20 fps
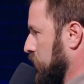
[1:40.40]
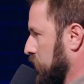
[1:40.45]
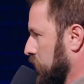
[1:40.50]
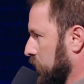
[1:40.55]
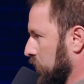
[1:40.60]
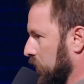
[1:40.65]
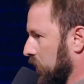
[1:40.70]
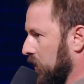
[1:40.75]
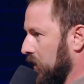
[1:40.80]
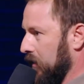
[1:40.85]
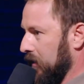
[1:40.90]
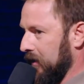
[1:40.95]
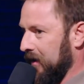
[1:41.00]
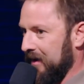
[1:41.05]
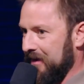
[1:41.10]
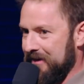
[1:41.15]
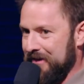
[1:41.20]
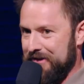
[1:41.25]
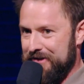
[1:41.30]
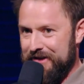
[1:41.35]
Too
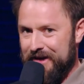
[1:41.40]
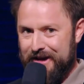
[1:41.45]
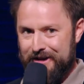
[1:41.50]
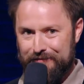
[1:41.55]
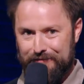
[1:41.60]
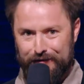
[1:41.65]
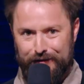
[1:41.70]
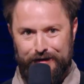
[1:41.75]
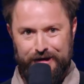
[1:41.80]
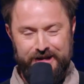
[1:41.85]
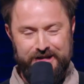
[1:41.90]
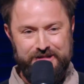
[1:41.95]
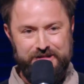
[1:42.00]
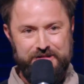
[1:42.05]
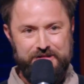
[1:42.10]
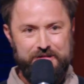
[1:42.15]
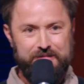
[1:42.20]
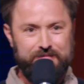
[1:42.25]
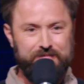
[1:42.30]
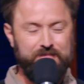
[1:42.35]
early in the day for
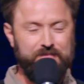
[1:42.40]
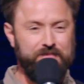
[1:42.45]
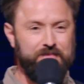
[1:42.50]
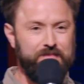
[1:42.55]
this.